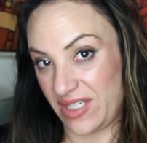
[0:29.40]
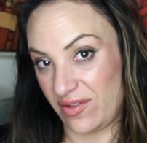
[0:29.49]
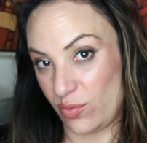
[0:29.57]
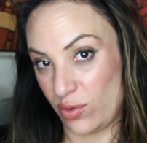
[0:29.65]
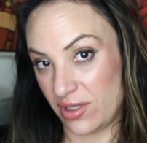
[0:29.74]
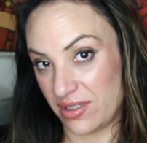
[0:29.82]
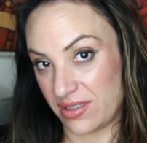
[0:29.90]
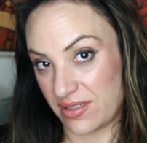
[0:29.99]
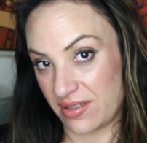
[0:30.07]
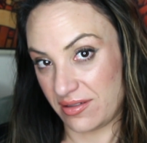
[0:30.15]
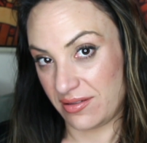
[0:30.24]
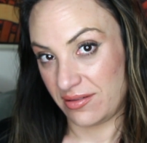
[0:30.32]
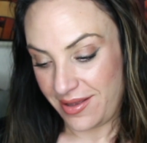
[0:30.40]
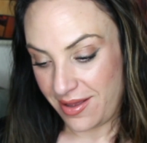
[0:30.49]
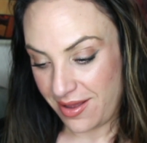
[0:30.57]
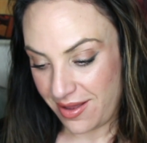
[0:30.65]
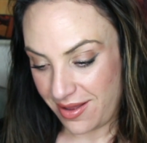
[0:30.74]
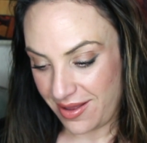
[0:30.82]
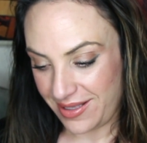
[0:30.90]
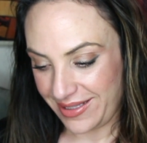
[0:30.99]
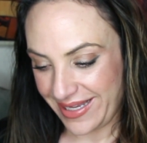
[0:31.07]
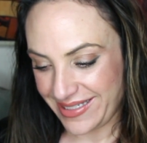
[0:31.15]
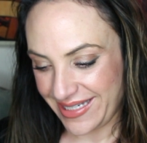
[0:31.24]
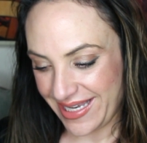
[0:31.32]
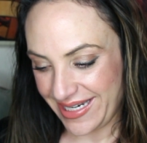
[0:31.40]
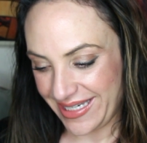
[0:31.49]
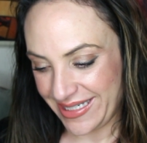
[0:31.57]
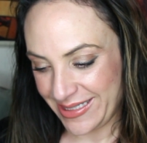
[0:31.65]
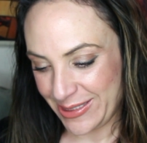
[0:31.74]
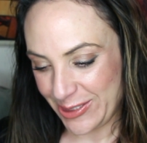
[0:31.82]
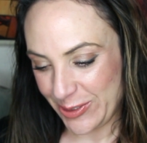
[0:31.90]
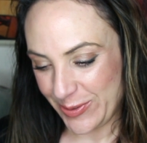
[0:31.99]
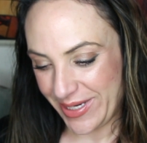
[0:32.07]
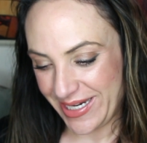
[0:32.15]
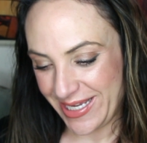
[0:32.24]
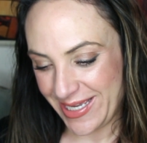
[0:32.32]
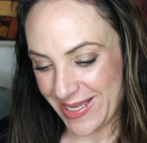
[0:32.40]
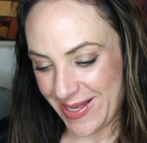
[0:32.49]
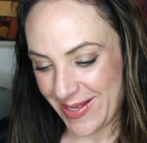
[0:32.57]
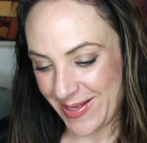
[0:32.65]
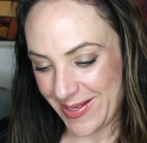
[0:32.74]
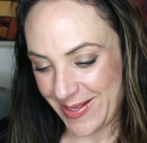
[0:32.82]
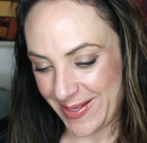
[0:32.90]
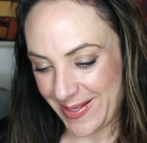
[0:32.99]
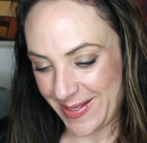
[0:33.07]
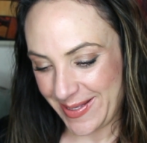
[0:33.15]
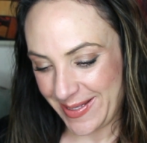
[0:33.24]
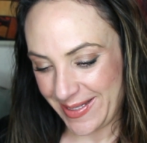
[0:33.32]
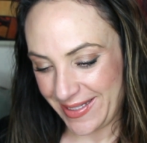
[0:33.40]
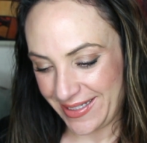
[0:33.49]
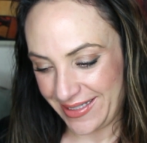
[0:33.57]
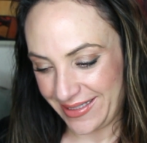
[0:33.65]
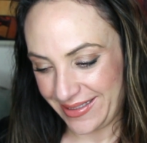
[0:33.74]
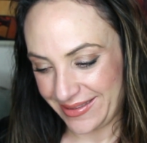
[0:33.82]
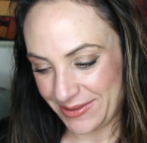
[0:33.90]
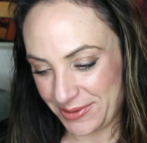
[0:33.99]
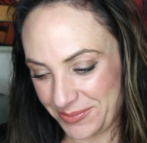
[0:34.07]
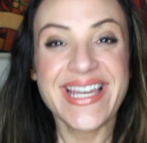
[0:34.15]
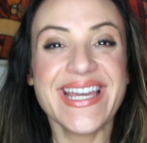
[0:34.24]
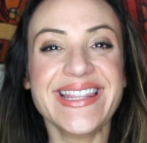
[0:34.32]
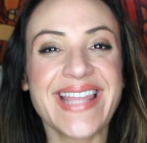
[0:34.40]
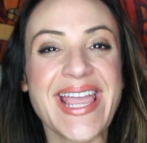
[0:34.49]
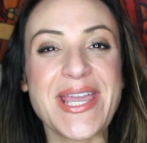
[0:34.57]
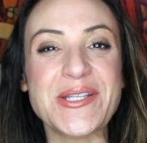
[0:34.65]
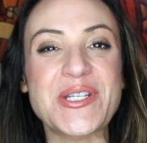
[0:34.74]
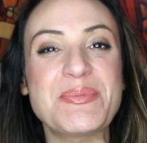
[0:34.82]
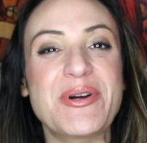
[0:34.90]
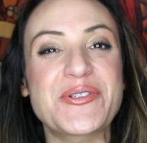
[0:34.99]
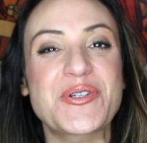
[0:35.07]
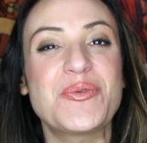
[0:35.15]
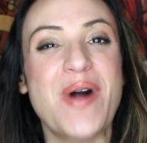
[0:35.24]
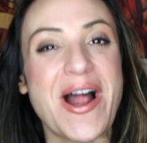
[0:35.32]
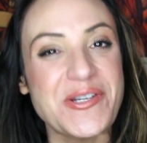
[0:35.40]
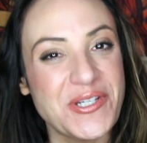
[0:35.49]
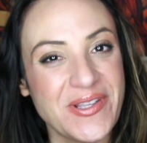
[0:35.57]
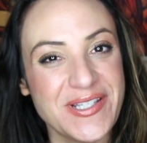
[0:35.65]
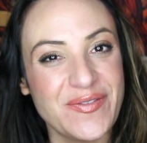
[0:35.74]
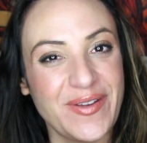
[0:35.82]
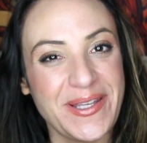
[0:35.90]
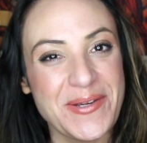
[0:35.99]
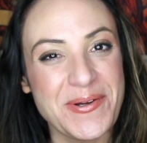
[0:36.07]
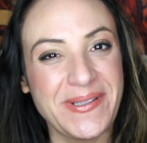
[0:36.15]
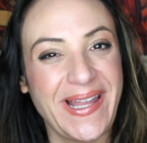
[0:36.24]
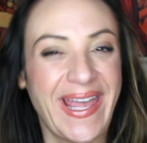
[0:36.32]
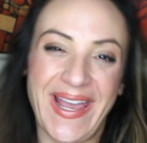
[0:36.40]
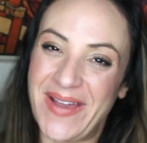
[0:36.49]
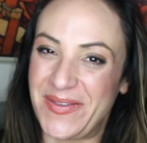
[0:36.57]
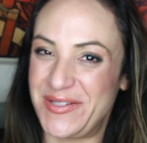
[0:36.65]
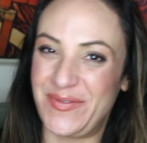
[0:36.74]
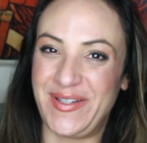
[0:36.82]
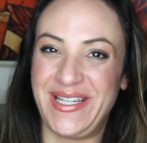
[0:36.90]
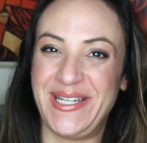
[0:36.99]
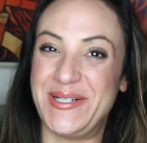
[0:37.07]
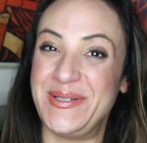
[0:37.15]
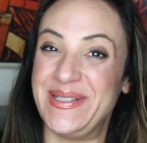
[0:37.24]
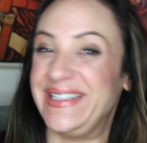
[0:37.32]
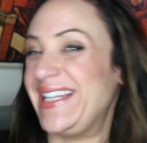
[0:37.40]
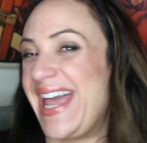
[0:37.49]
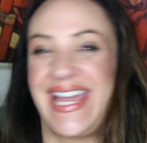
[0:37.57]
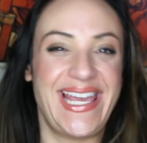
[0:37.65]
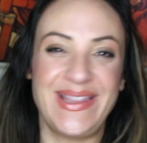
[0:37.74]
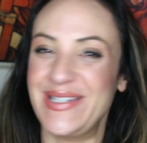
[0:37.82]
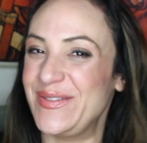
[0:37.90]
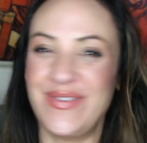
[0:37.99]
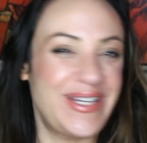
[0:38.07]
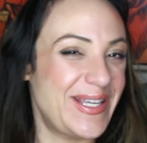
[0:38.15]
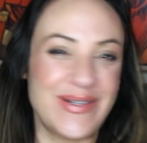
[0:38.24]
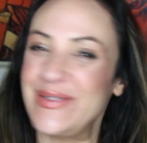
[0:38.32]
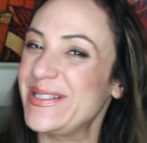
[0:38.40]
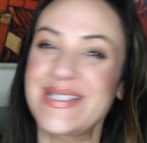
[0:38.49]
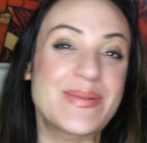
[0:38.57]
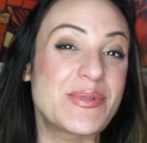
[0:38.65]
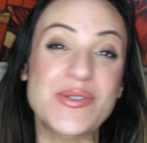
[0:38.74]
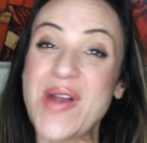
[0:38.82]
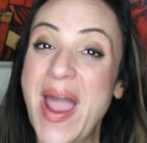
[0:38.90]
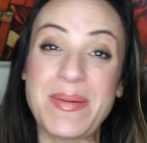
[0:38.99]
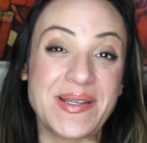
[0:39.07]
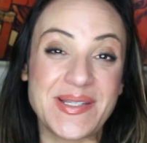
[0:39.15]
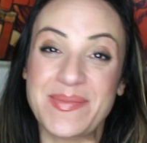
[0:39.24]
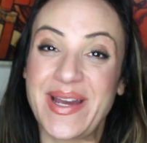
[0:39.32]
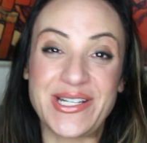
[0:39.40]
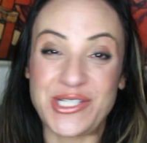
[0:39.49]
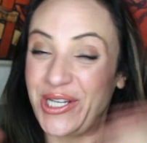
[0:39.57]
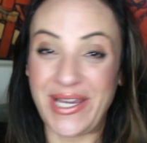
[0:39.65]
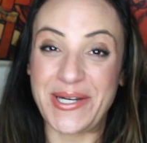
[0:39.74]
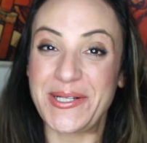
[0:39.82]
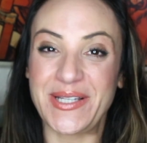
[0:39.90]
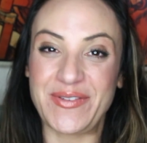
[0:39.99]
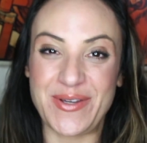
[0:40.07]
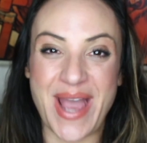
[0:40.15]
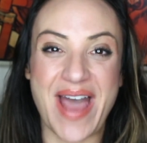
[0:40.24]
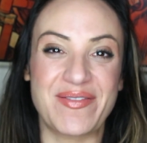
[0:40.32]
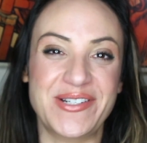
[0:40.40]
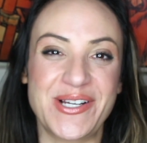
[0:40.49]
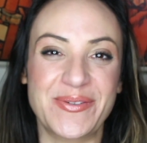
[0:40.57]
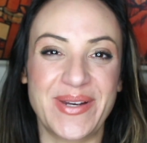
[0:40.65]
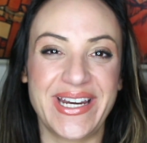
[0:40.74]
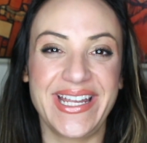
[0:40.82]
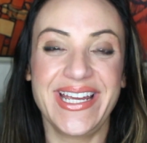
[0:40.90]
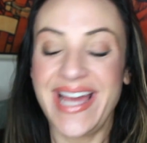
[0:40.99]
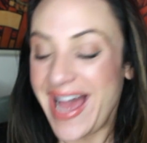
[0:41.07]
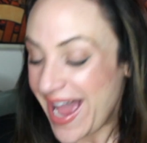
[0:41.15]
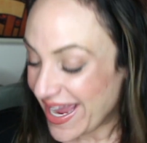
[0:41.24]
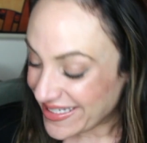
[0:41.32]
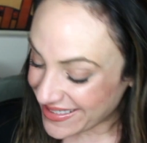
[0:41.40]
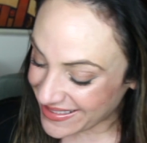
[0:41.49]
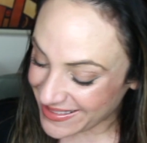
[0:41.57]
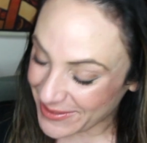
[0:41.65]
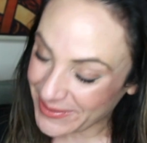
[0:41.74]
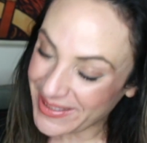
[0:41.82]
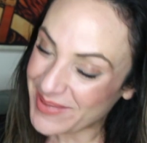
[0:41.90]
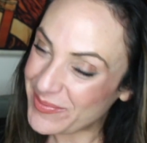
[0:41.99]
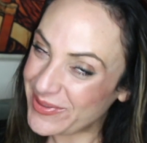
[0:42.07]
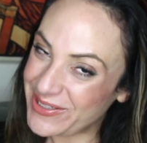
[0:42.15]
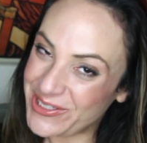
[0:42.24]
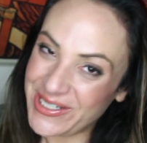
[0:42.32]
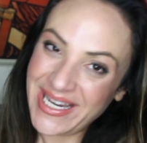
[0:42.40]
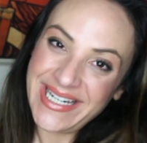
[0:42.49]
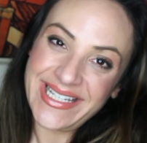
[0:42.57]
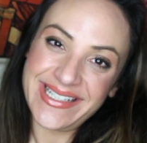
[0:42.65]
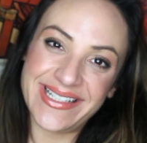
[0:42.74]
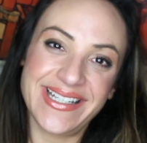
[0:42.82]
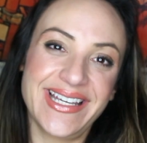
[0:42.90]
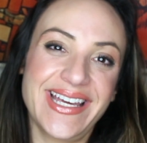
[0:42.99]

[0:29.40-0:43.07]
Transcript: is even worse. Oh, let's get into it, y'all. Thank you so much for watching this video and clicking on this video and liking this video and subscribing to my channel if you haven't already. I sincerely appreciate it.